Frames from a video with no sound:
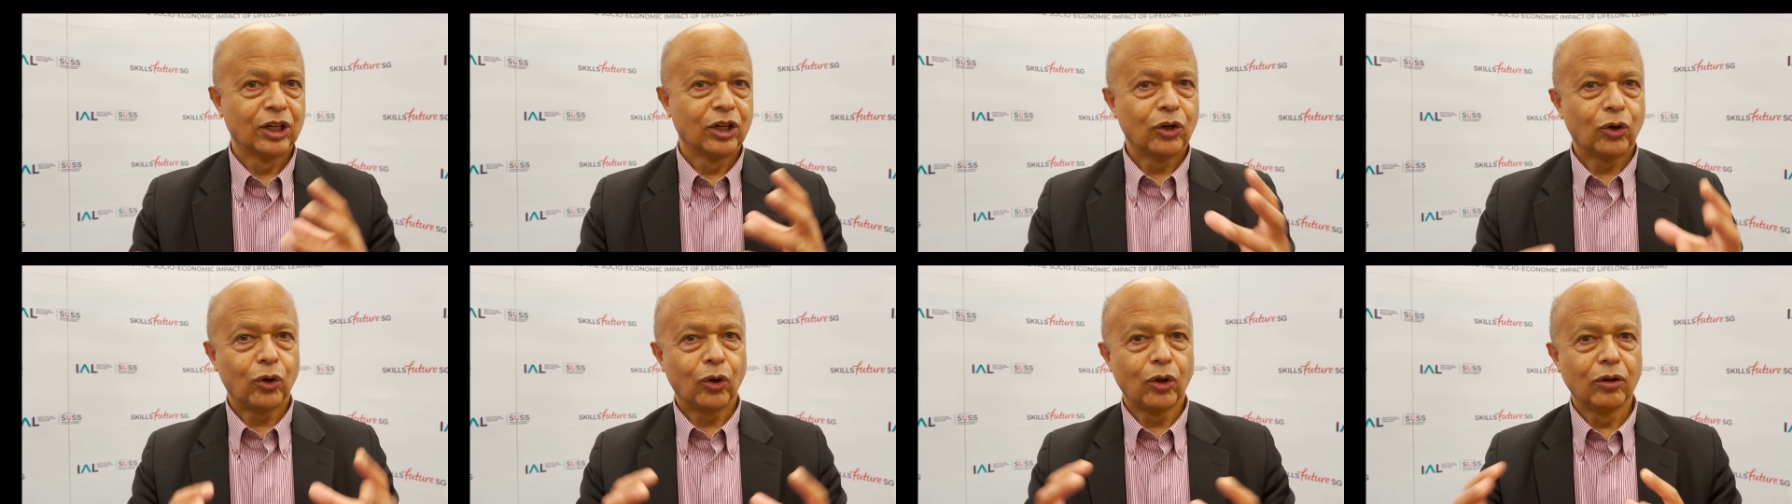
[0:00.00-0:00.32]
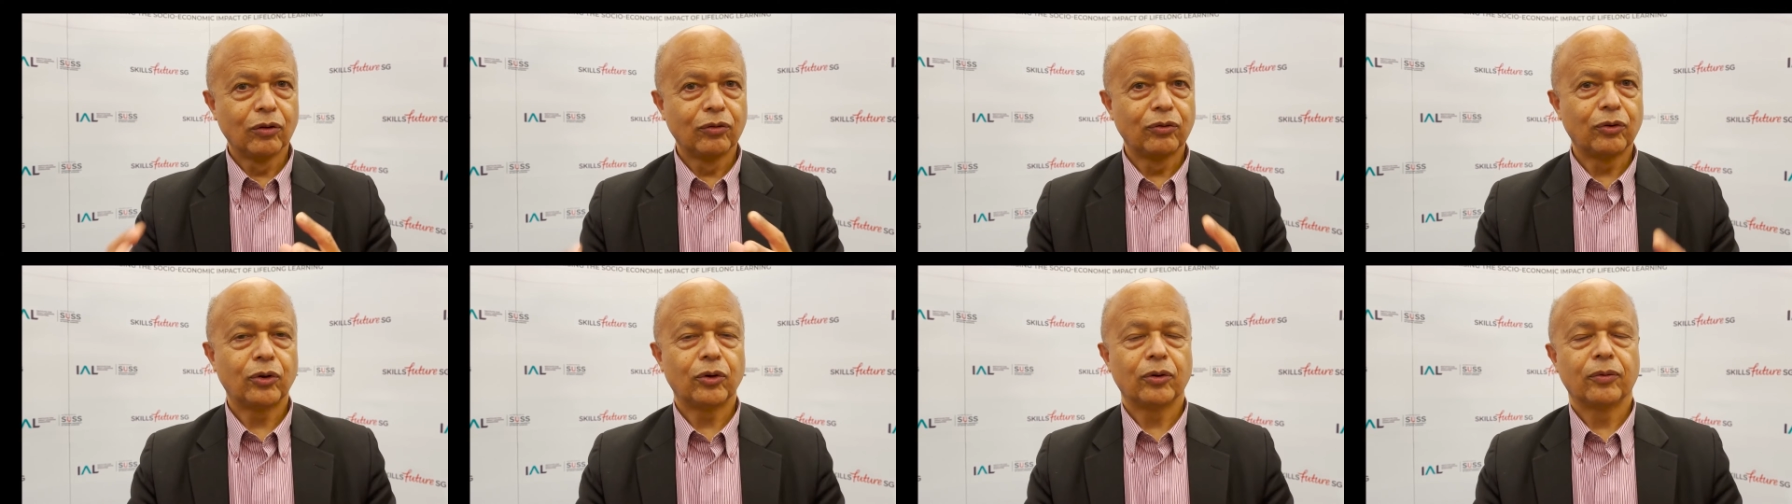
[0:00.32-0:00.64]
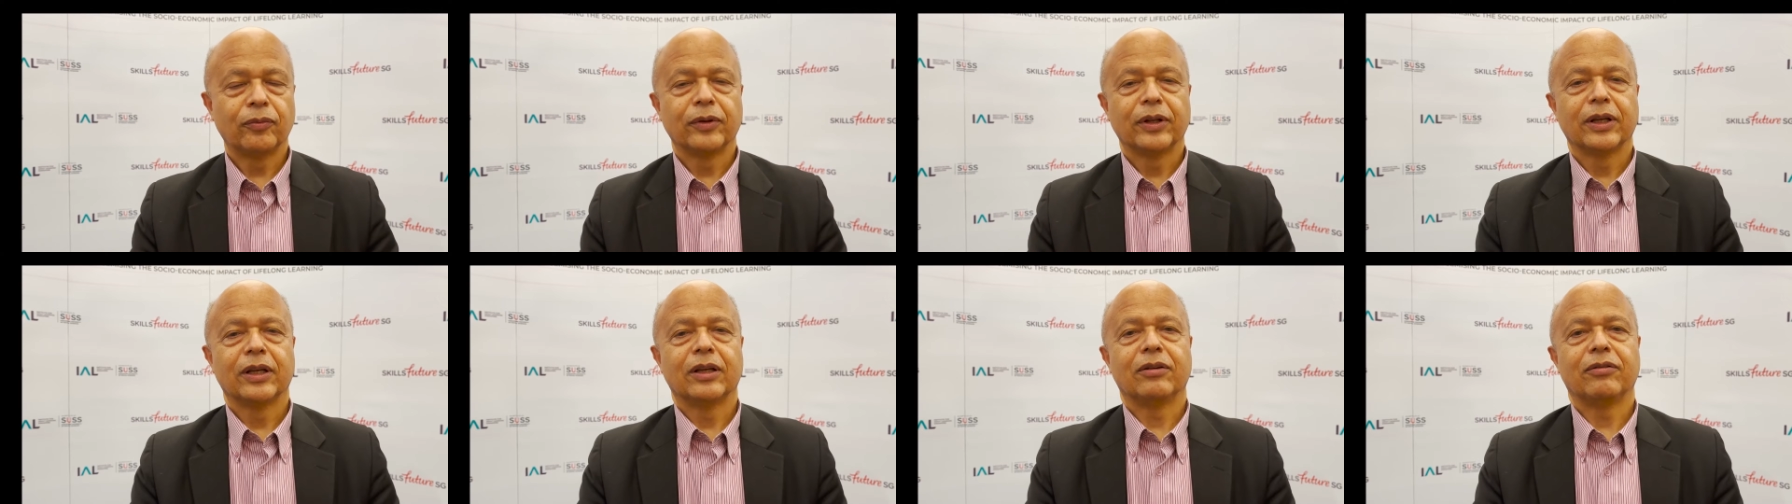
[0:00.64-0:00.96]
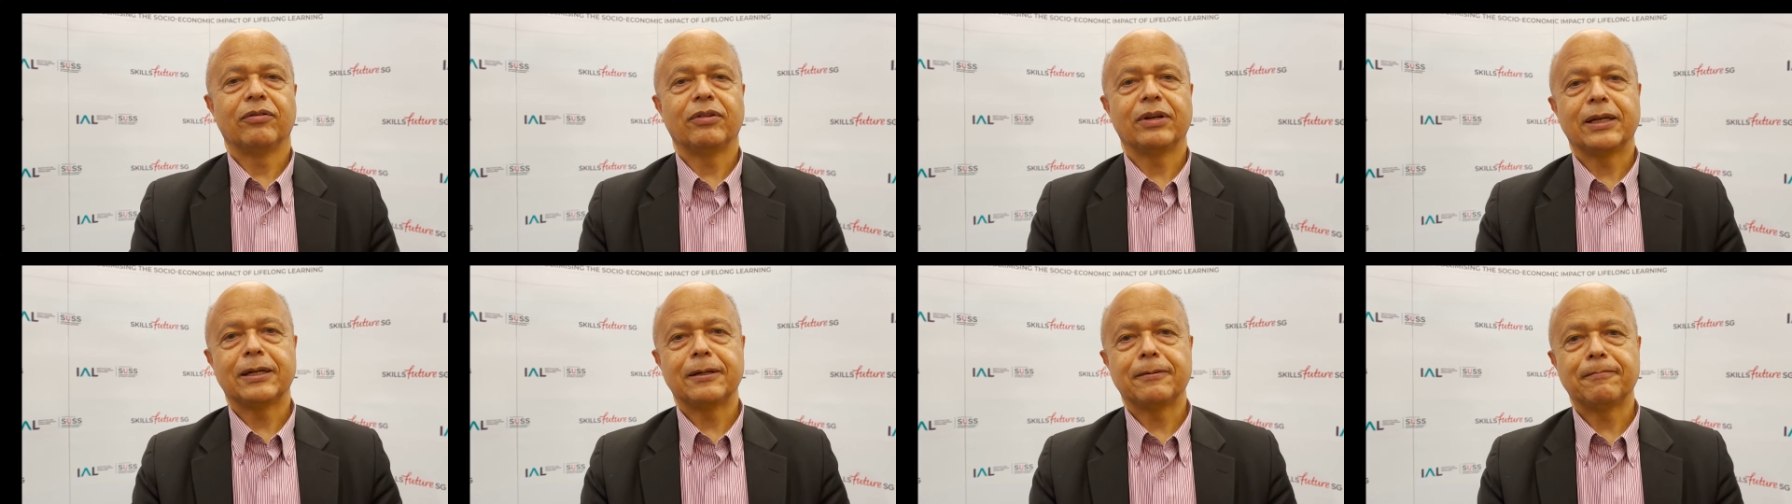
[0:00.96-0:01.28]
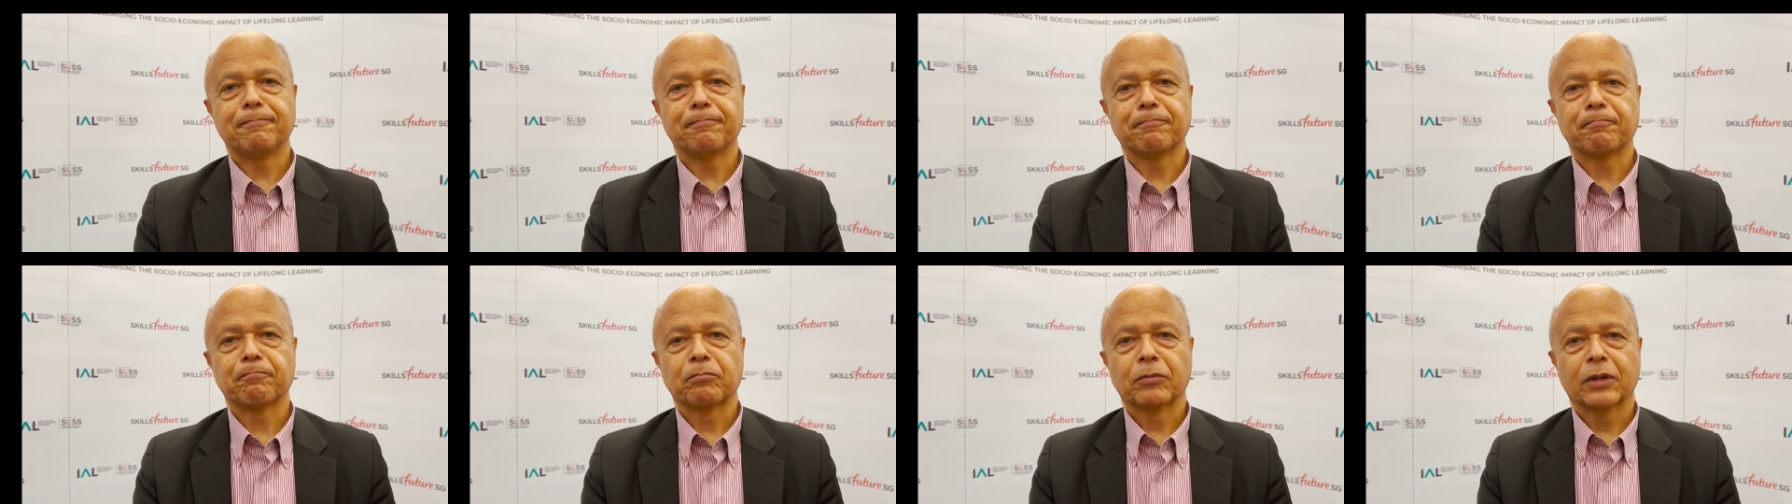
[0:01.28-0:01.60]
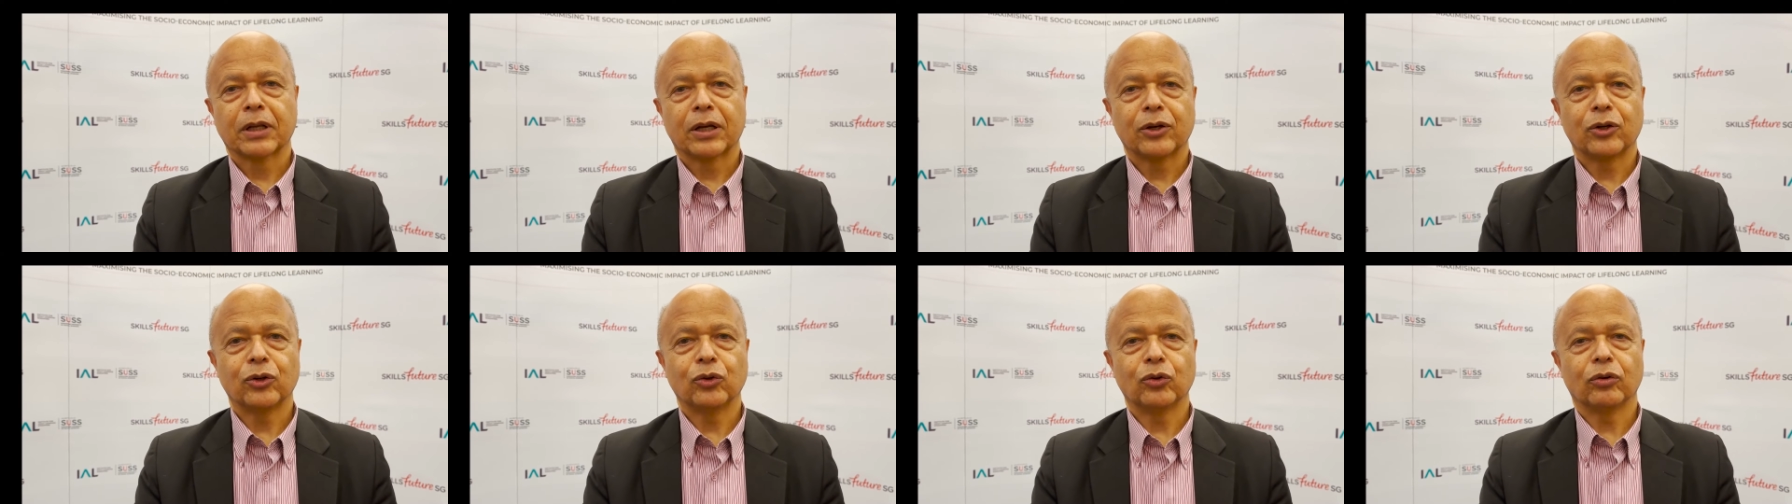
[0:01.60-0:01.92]
although the
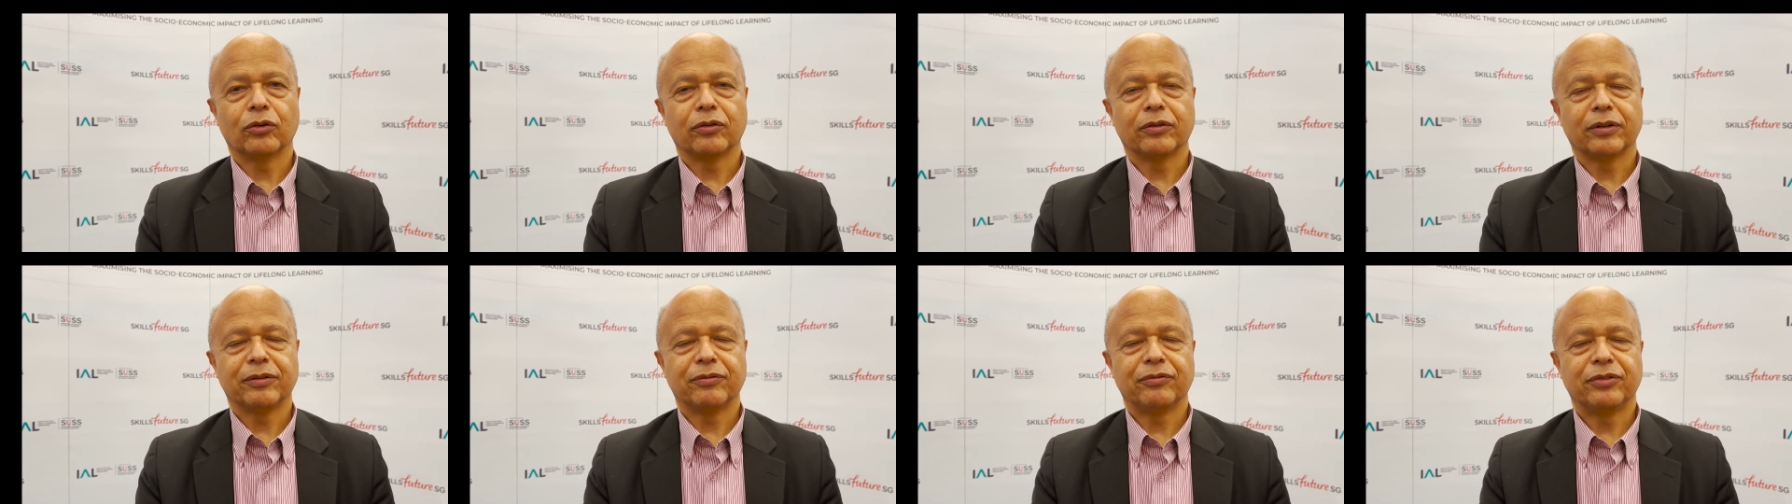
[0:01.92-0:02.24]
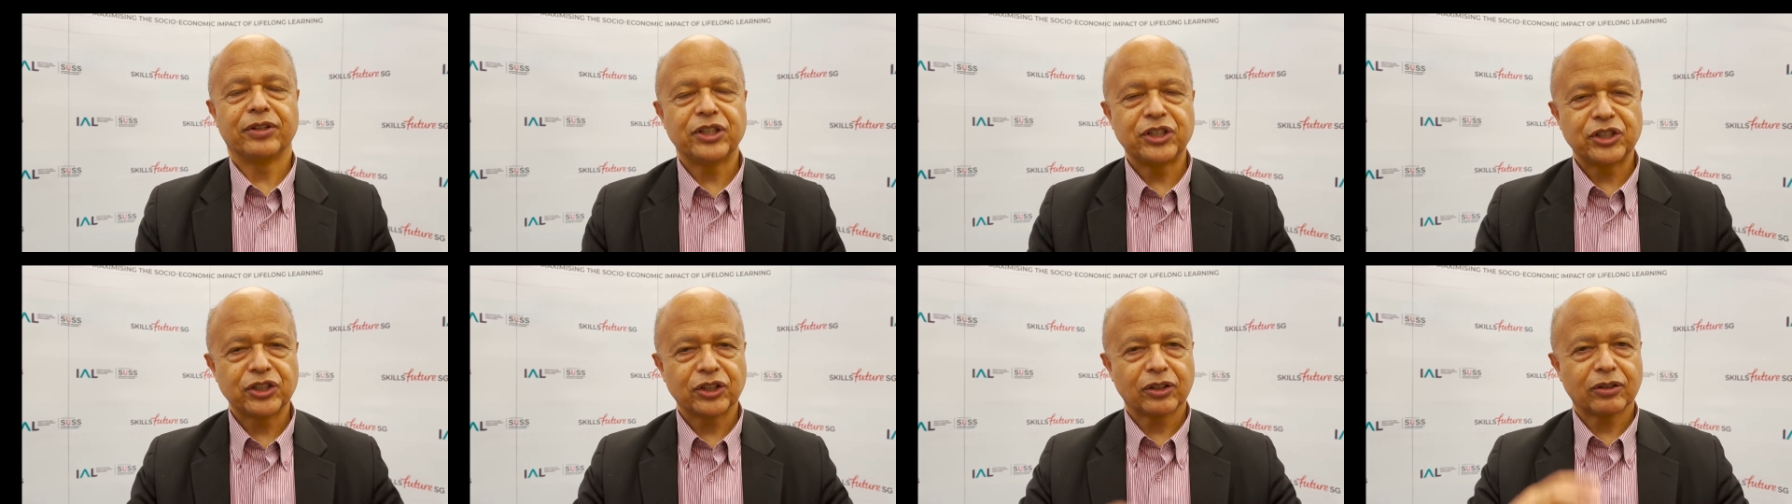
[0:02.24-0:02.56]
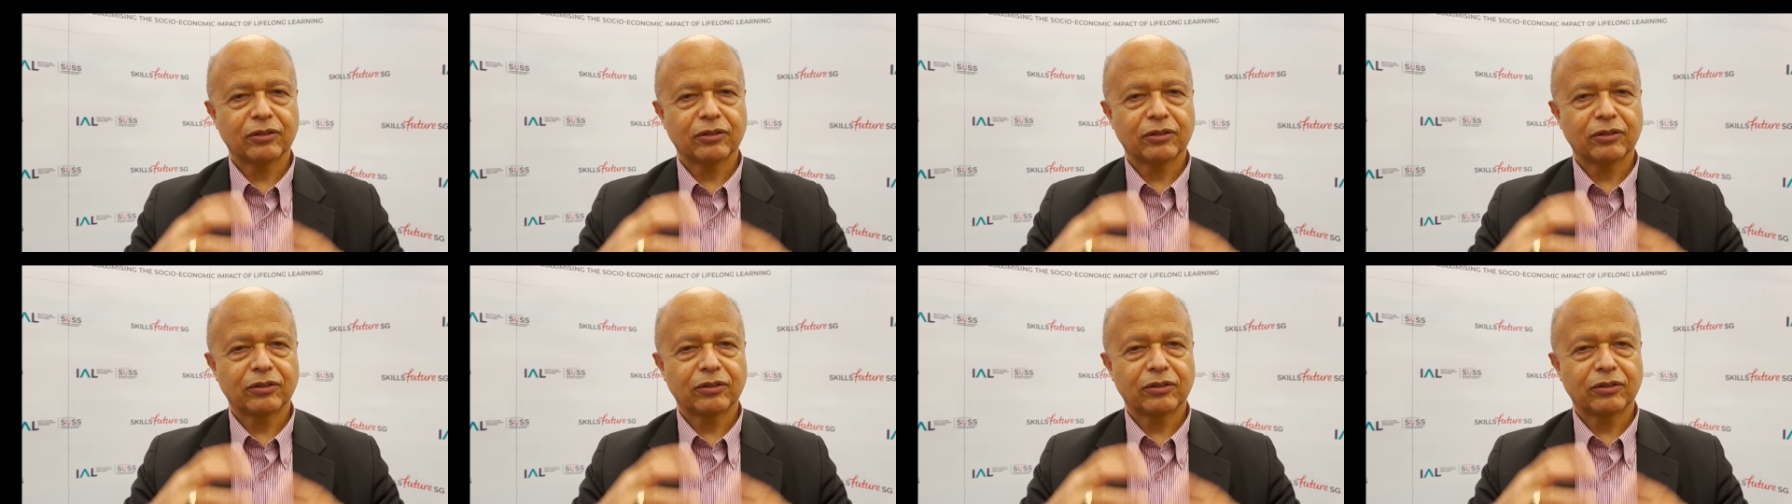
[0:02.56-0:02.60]
vision